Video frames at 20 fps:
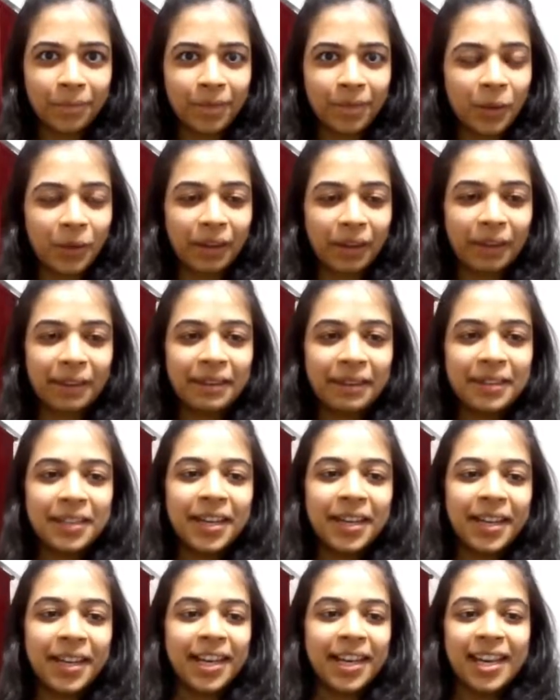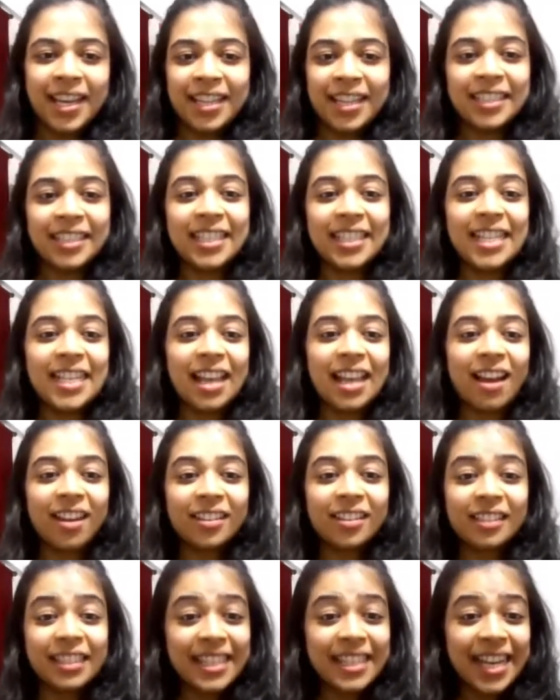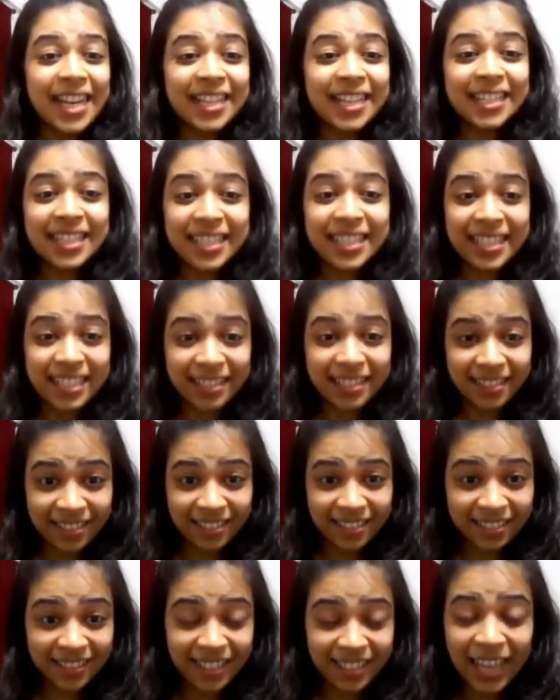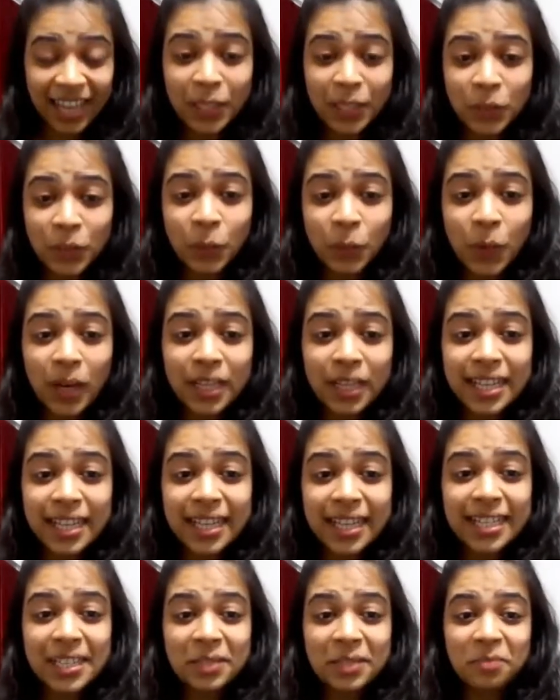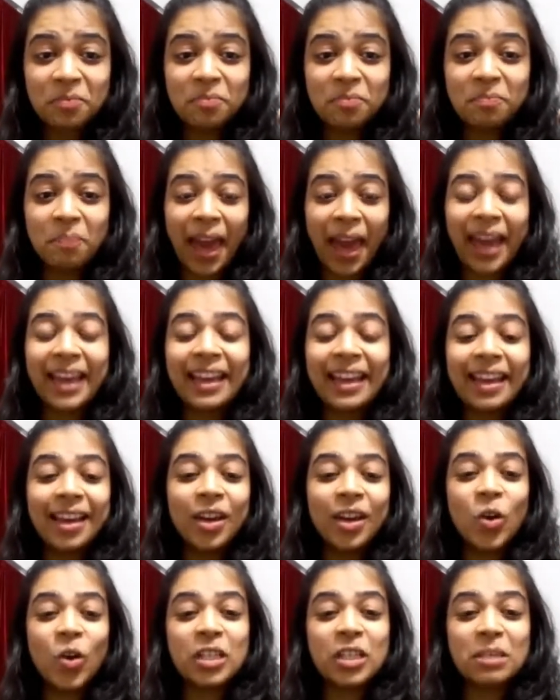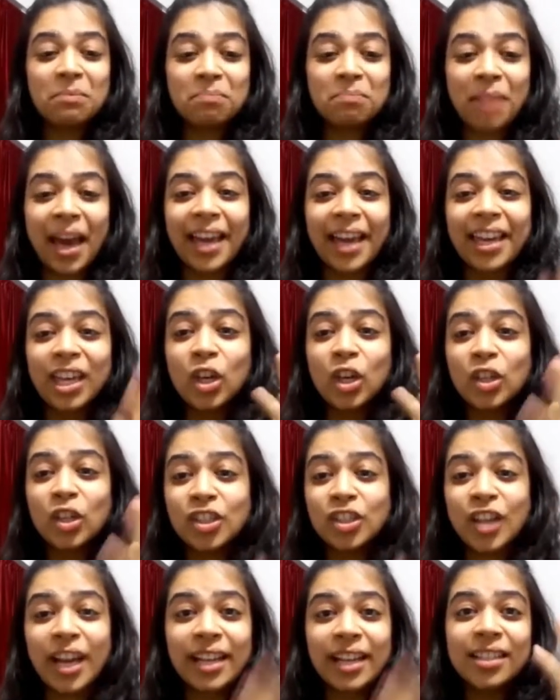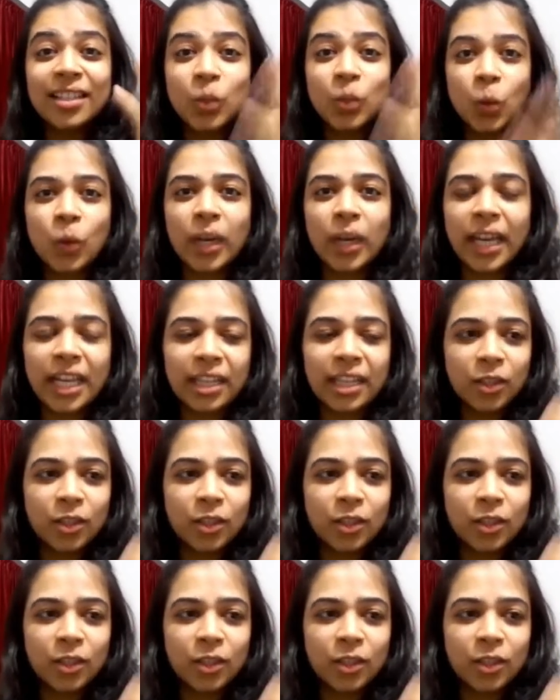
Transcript: Okay. The ninth one is spanking or smacking your child is okay.